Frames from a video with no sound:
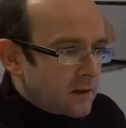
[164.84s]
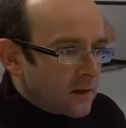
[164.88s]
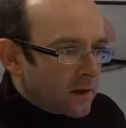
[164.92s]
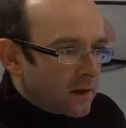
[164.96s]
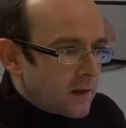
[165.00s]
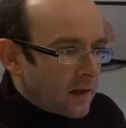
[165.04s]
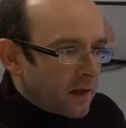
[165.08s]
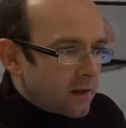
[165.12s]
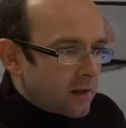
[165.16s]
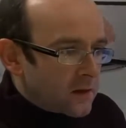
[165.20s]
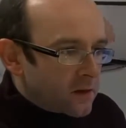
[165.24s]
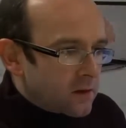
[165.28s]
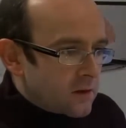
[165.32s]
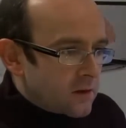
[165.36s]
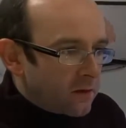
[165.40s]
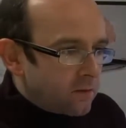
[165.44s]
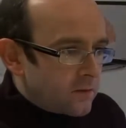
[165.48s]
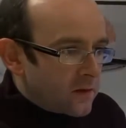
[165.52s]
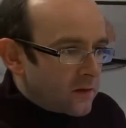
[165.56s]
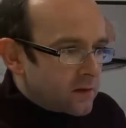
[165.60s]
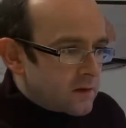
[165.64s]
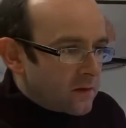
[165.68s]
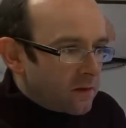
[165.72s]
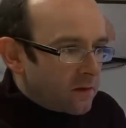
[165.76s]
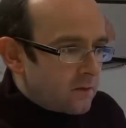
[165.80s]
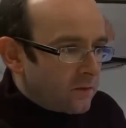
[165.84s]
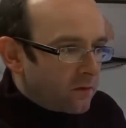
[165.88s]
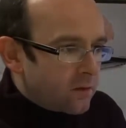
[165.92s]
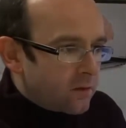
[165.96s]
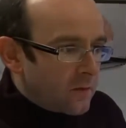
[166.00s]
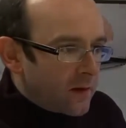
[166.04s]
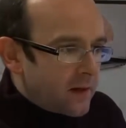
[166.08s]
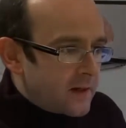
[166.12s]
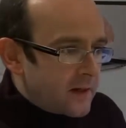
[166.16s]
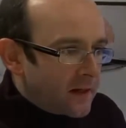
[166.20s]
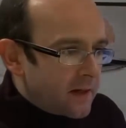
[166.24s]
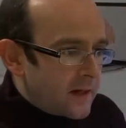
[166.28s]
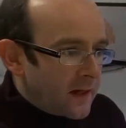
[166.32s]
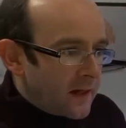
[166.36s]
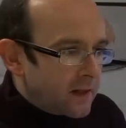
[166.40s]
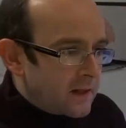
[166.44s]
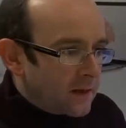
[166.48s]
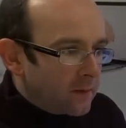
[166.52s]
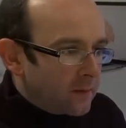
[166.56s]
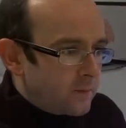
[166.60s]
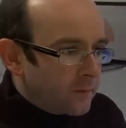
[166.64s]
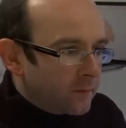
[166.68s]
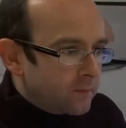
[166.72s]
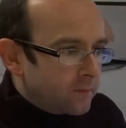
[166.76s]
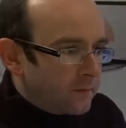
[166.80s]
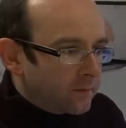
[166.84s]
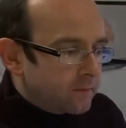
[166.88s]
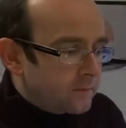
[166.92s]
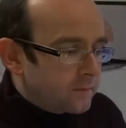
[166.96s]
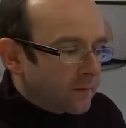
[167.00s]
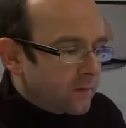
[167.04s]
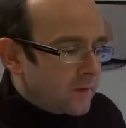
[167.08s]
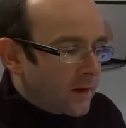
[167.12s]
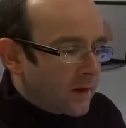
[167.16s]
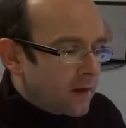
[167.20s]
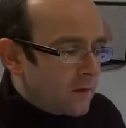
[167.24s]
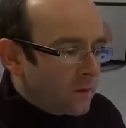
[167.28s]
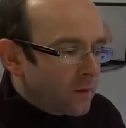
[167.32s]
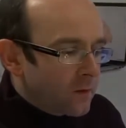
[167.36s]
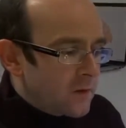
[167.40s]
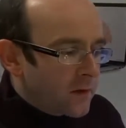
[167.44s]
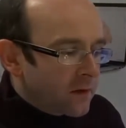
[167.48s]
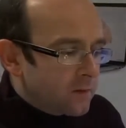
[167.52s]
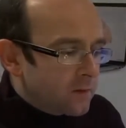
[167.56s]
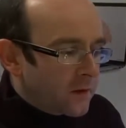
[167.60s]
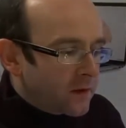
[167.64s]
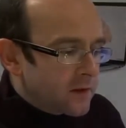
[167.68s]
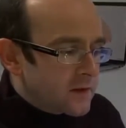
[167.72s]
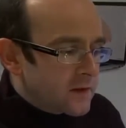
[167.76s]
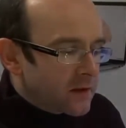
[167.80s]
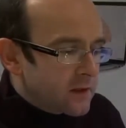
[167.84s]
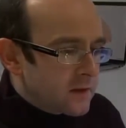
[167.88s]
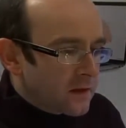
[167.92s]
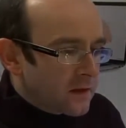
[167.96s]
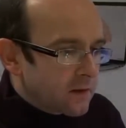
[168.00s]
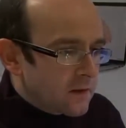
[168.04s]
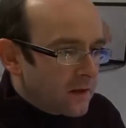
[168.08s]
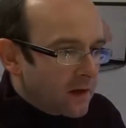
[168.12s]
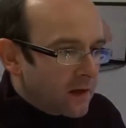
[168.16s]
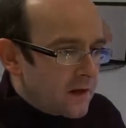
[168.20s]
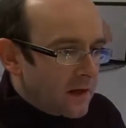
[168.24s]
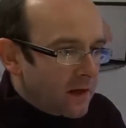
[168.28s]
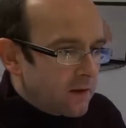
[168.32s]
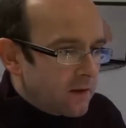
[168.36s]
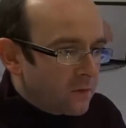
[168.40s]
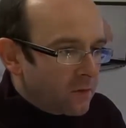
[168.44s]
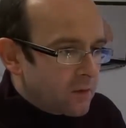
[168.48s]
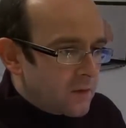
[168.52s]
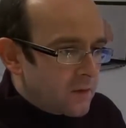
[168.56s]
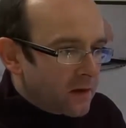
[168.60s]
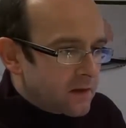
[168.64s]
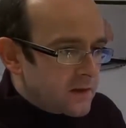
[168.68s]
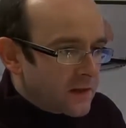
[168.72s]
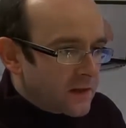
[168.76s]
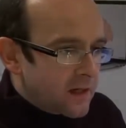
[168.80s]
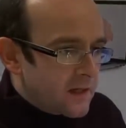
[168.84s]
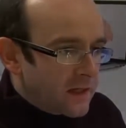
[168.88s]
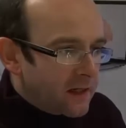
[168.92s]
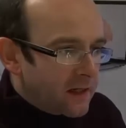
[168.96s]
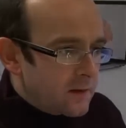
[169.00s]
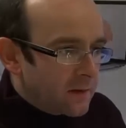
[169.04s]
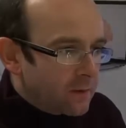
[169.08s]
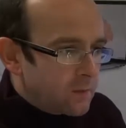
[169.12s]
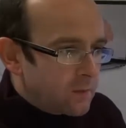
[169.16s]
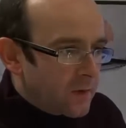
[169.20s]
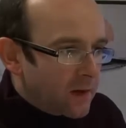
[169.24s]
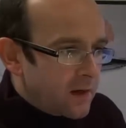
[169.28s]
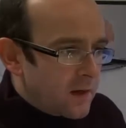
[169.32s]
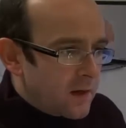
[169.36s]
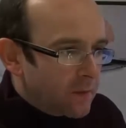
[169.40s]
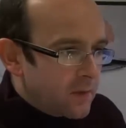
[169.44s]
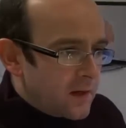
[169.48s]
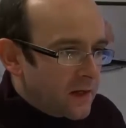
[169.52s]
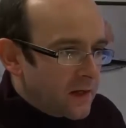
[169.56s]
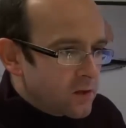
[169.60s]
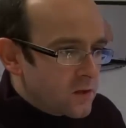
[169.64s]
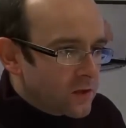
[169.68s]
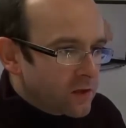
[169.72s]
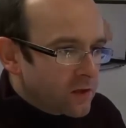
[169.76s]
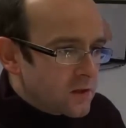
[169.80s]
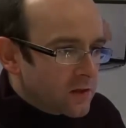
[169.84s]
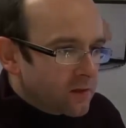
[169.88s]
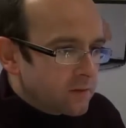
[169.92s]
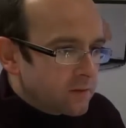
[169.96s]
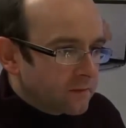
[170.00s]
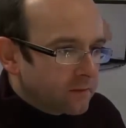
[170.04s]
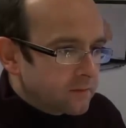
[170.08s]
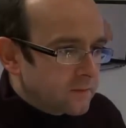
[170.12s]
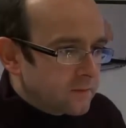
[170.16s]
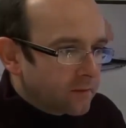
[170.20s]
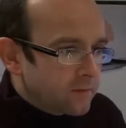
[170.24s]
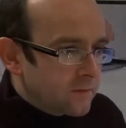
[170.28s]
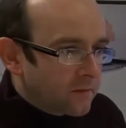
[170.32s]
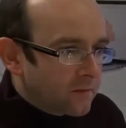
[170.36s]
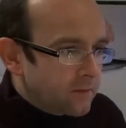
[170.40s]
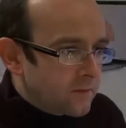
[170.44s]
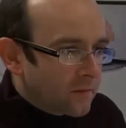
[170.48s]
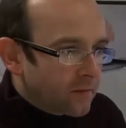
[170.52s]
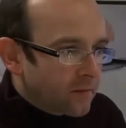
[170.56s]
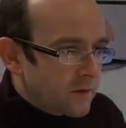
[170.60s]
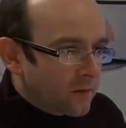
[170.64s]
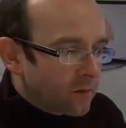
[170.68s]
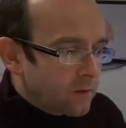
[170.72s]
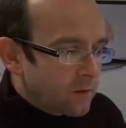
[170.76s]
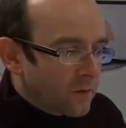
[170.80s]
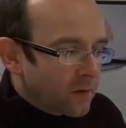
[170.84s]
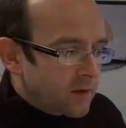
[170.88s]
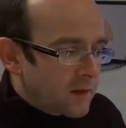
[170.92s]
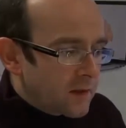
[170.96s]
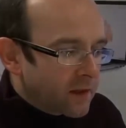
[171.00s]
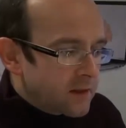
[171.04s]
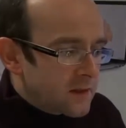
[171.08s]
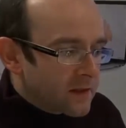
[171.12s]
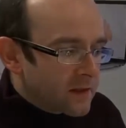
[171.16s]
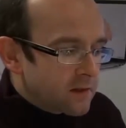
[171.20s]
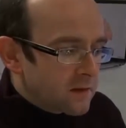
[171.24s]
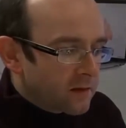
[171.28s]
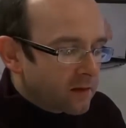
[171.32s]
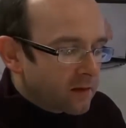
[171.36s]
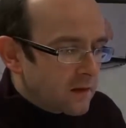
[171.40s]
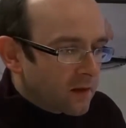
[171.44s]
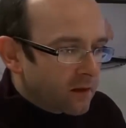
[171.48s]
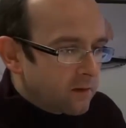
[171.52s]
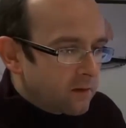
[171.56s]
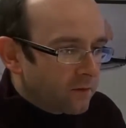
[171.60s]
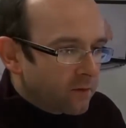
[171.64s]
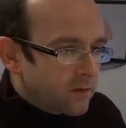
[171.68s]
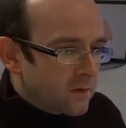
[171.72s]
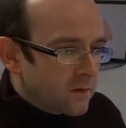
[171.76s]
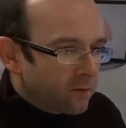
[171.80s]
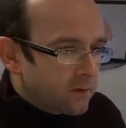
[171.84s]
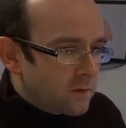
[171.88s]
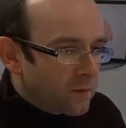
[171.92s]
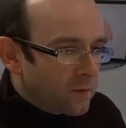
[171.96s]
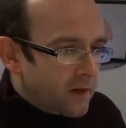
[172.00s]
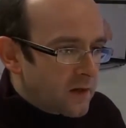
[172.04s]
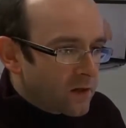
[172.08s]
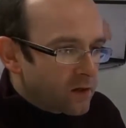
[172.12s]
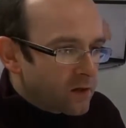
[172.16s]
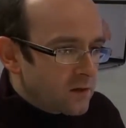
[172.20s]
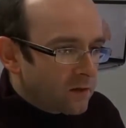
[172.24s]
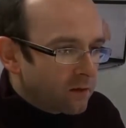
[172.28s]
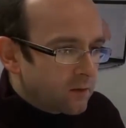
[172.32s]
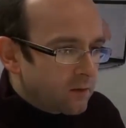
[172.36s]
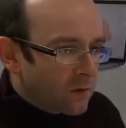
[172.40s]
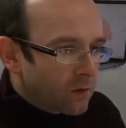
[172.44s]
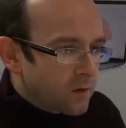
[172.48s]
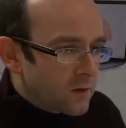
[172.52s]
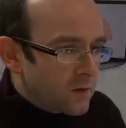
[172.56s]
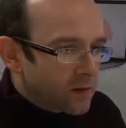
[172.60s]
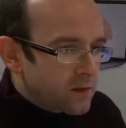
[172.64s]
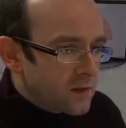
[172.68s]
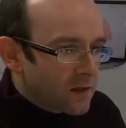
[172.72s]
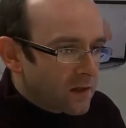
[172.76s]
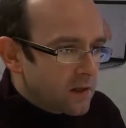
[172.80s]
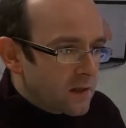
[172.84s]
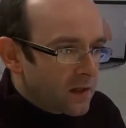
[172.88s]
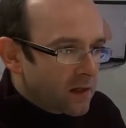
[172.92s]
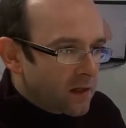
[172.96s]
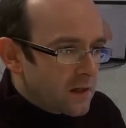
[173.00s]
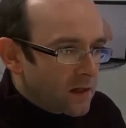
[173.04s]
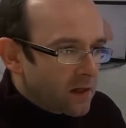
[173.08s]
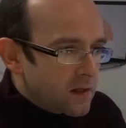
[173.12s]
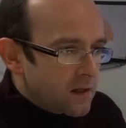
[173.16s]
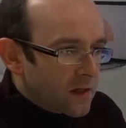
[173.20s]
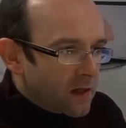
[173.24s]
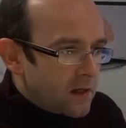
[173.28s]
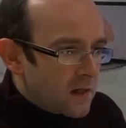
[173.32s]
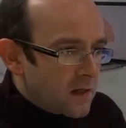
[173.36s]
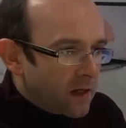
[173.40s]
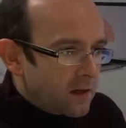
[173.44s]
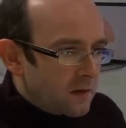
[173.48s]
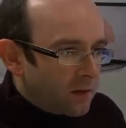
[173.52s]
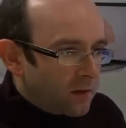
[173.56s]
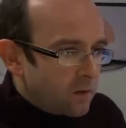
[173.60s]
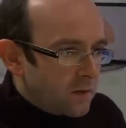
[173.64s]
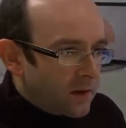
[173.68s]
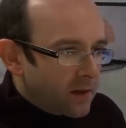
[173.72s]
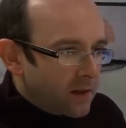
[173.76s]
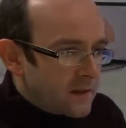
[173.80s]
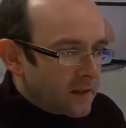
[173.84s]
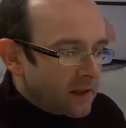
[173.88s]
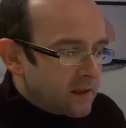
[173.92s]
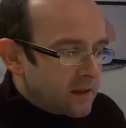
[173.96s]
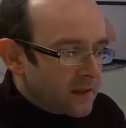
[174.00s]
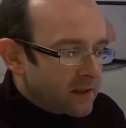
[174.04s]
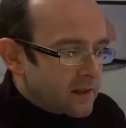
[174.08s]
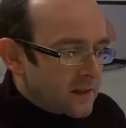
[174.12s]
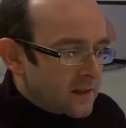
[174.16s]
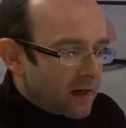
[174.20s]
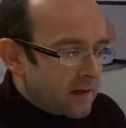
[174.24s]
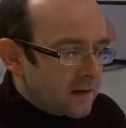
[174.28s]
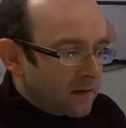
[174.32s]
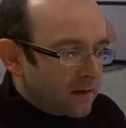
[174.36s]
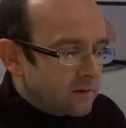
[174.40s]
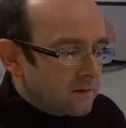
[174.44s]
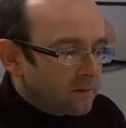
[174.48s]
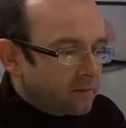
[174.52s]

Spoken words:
that surface from any angle. And we want to consider, if we are scanning a patient, we want to consider the comfort of the patient, of course, and orientate the scanner